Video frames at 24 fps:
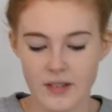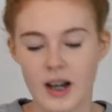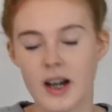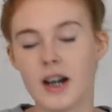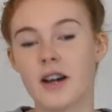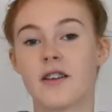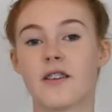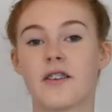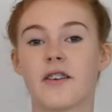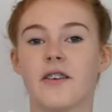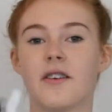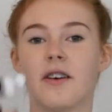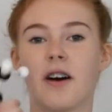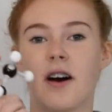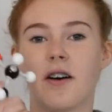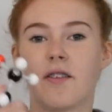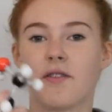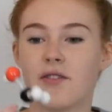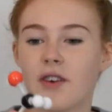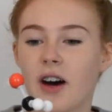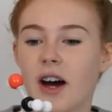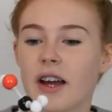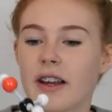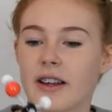So I
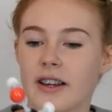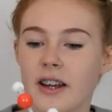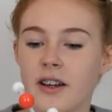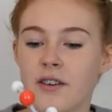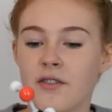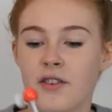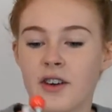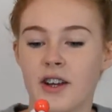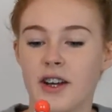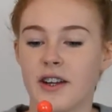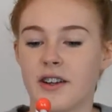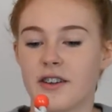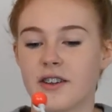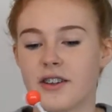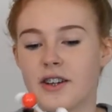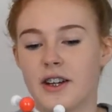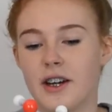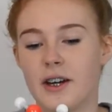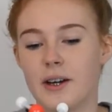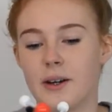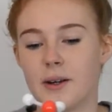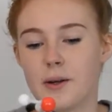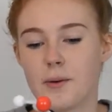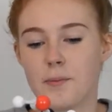finally finished
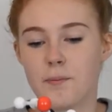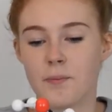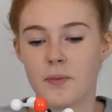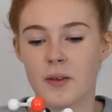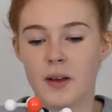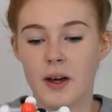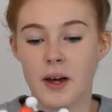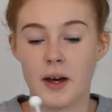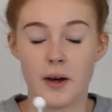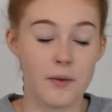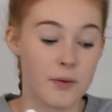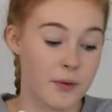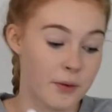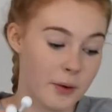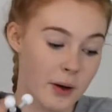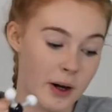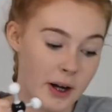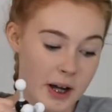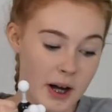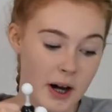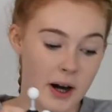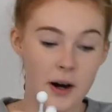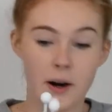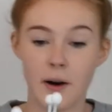it. It was
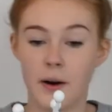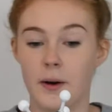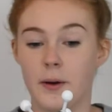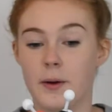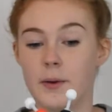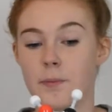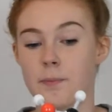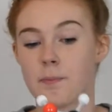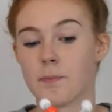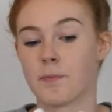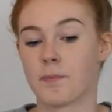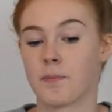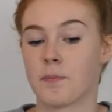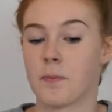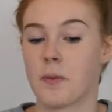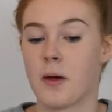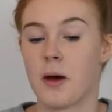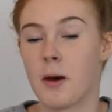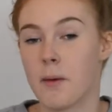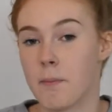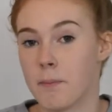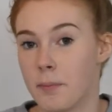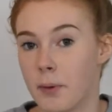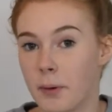quite hard,
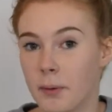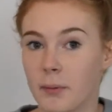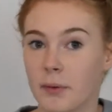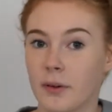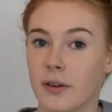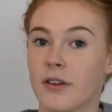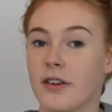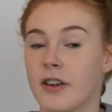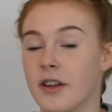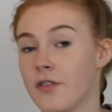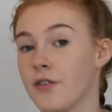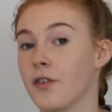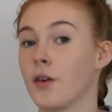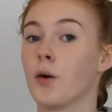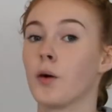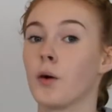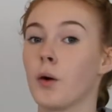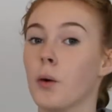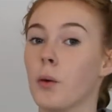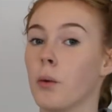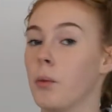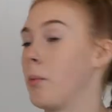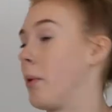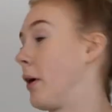but I'm going to see if it will go
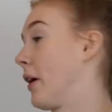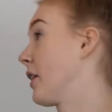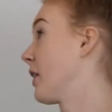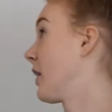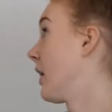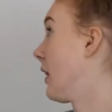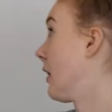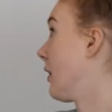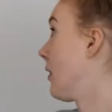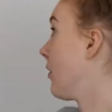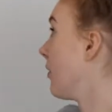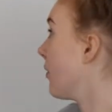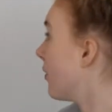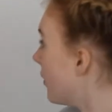on my shelf.